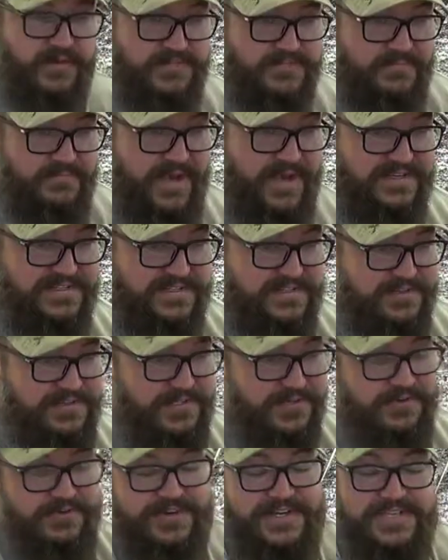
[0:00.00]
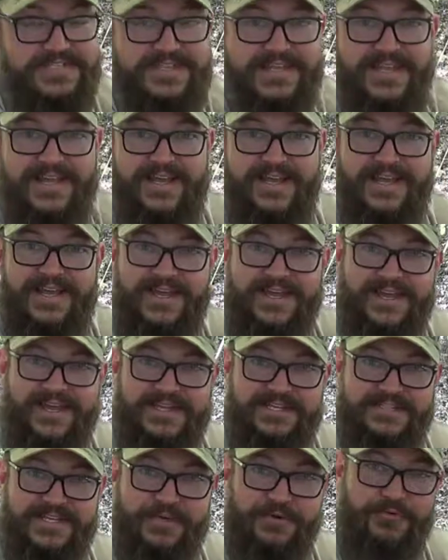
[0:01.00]
master's degrees
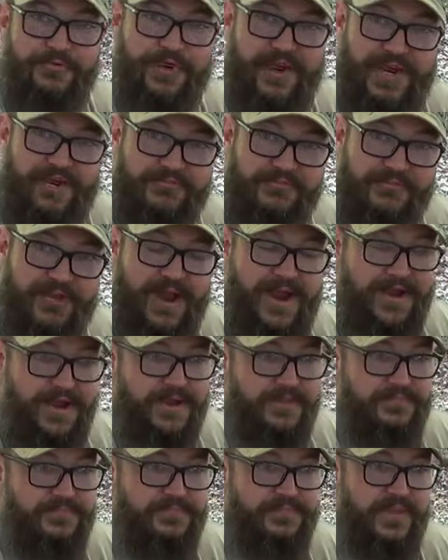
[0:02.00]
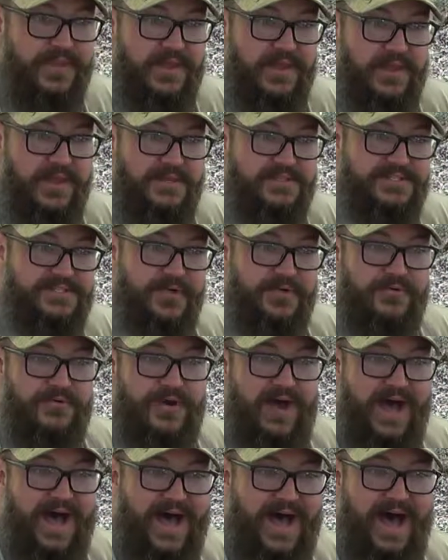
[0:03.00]
is in creative writing. So
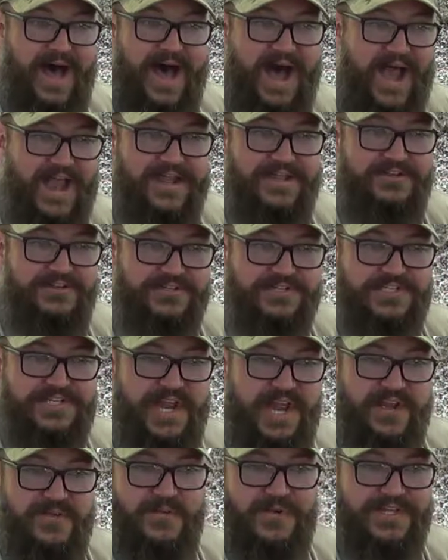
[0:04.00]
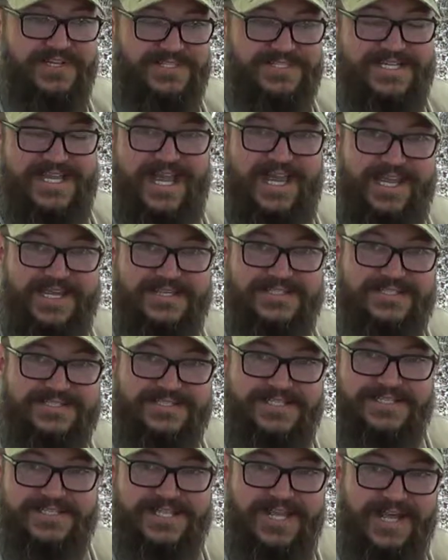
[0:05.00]
I understand what it takes
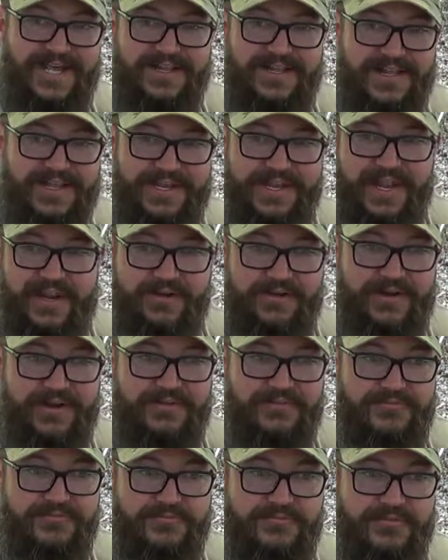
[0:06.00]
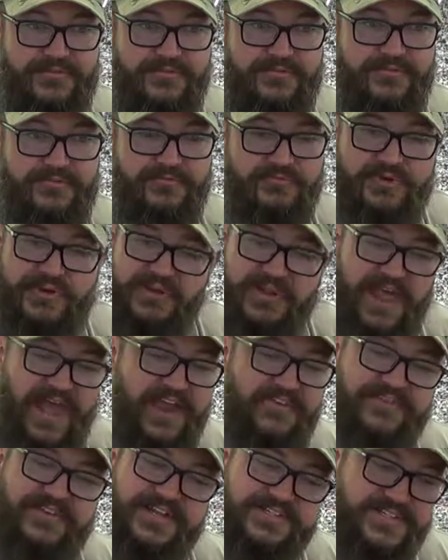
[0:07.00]
to tell a narrative. Real
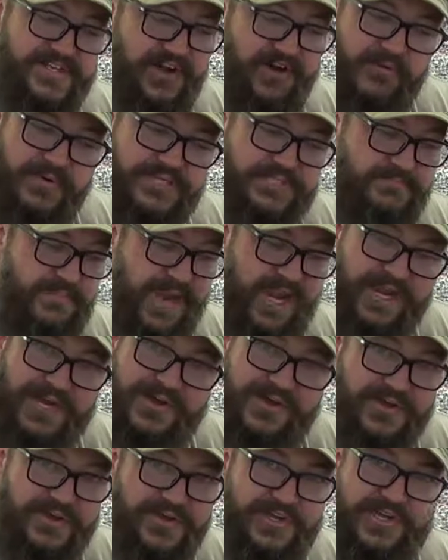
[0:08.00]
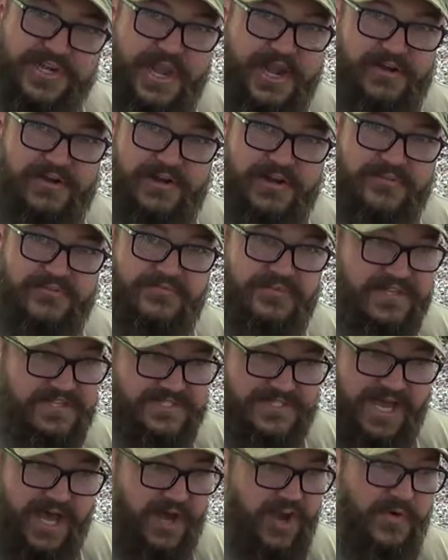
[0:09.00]
life doesn't always paint a good narrative. It's
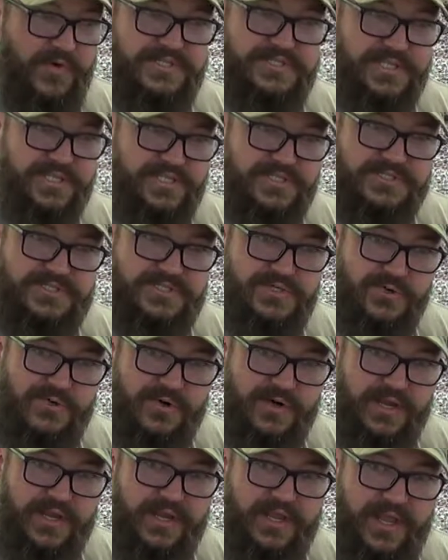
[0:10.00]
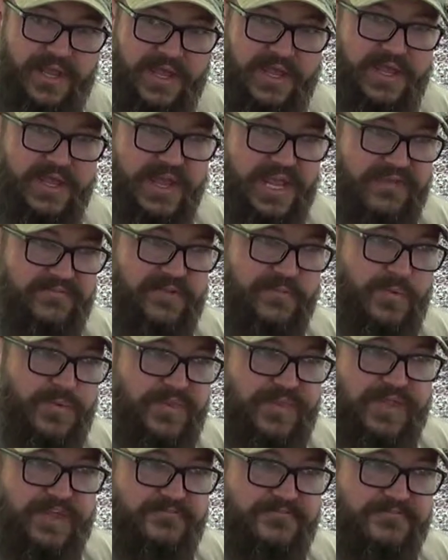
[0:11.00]
not always a good story. Even when
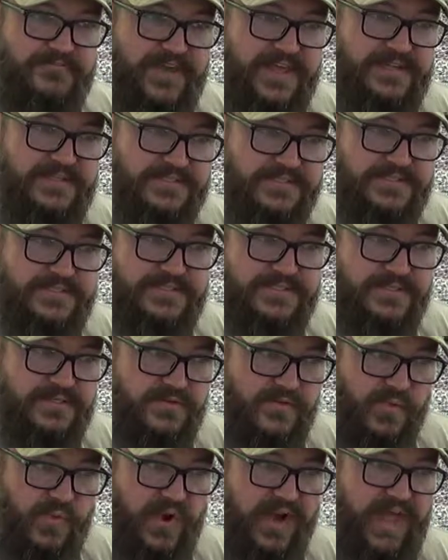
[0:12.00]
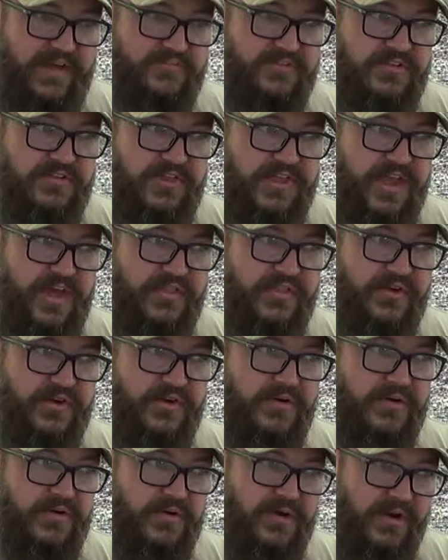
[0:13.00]
the events, one after the
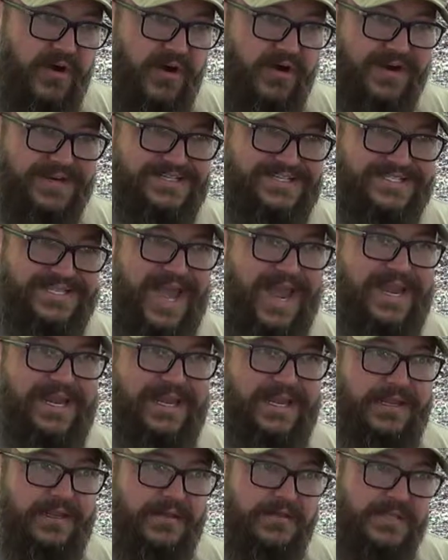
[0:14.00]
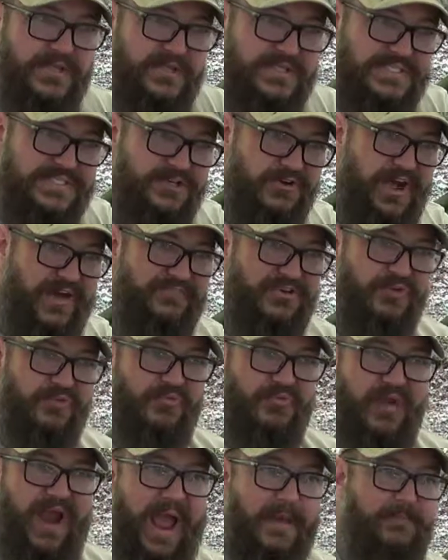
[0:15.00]
other, are exciting, you still have to
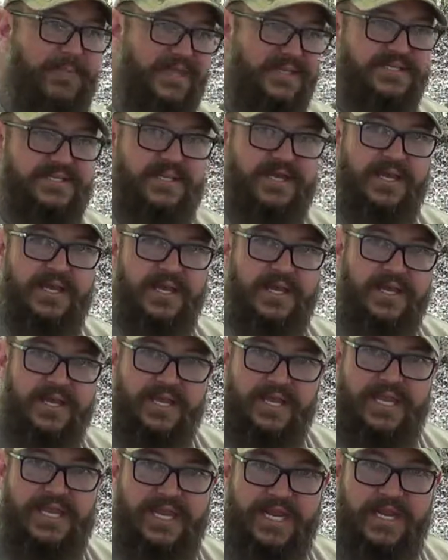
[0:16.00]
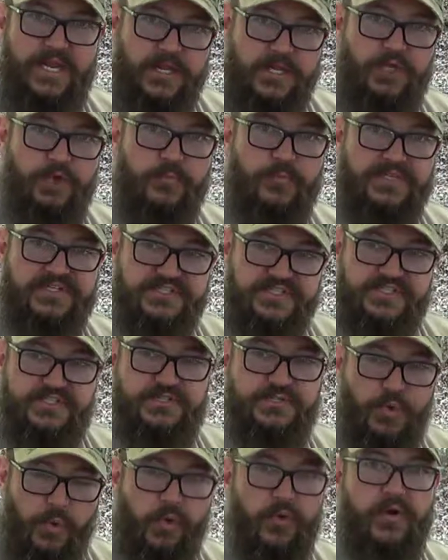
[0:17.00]
wrap it in a human
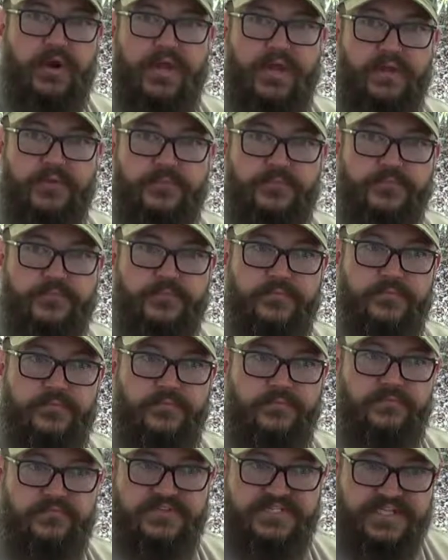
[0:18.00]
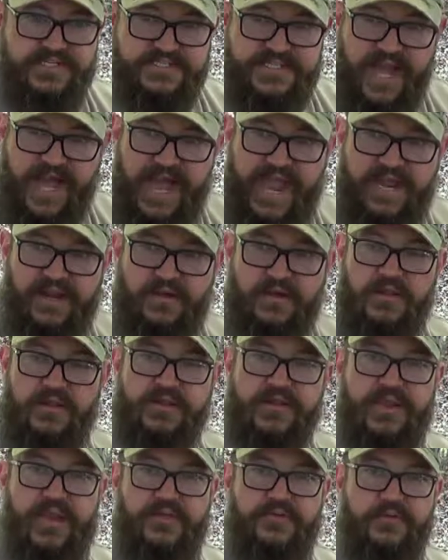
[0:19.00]
story to tie it all
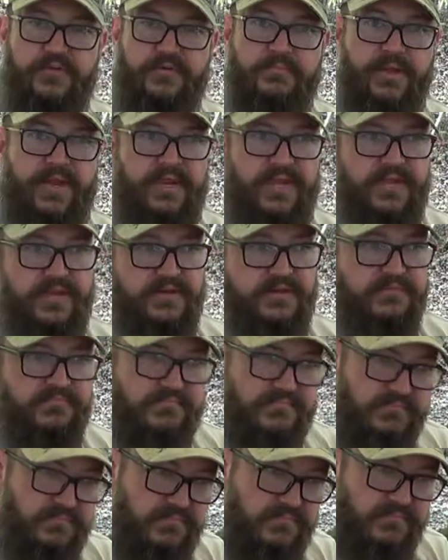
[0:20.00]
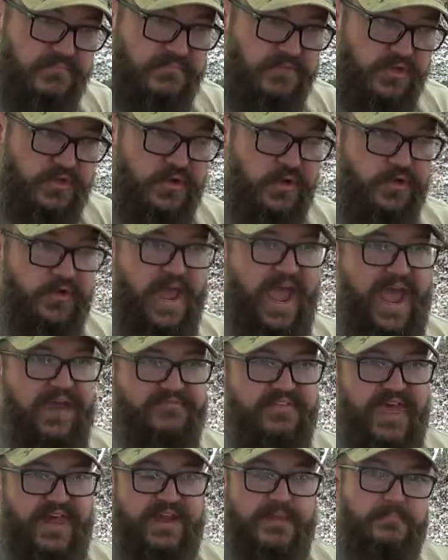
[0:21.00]
together and make it, you know, have
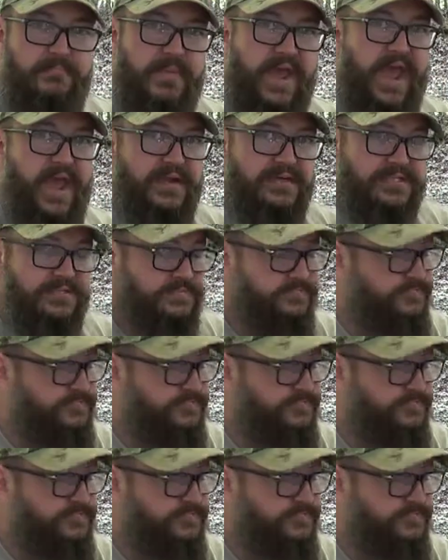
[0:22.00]
that impact.